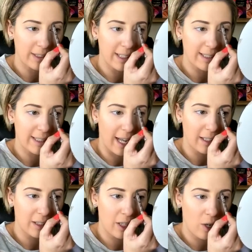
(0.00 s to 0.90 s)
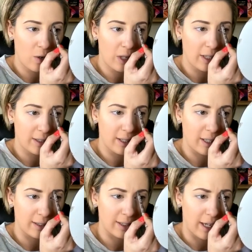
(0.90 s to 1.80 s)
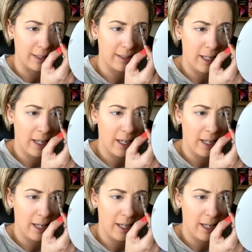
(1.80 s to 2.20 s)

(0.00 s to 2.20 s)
it sets though, it, it stays